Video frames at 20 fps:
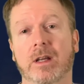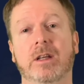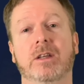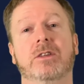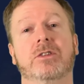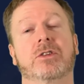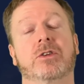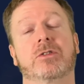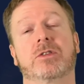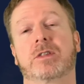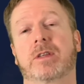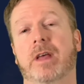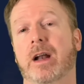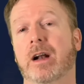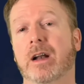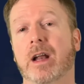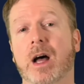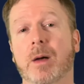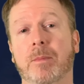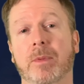So set it
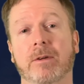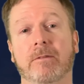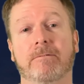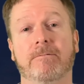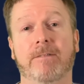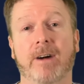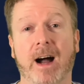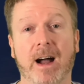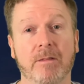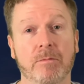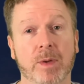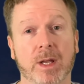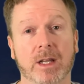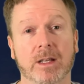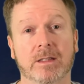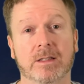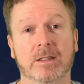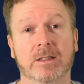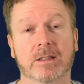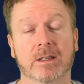up in 5
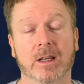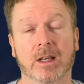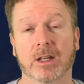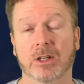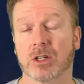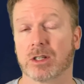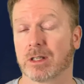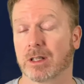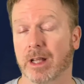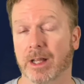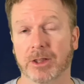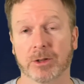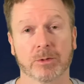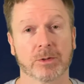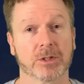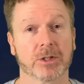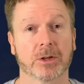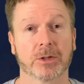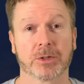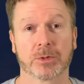minutes and just let the
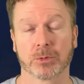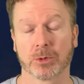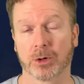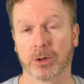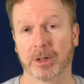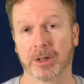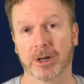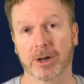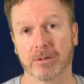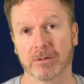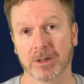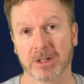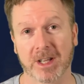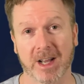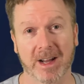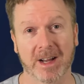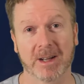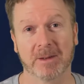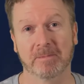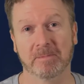results roll in over
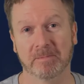time.